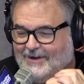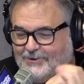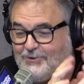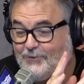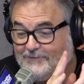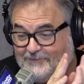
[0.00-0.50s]

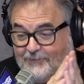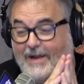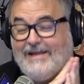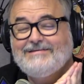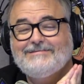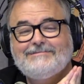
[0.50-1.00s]
Your
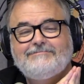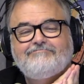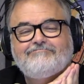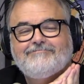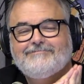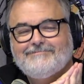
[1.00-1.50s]
friend
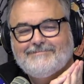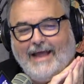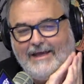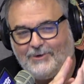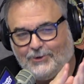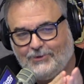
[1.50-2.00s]

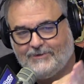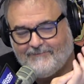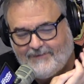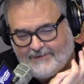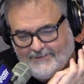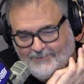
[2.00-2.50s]
had heard of
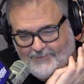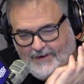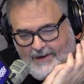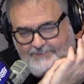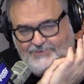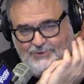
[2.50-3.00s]
the clothing
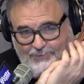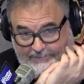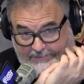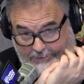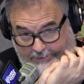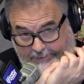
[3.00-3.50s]
optional bar.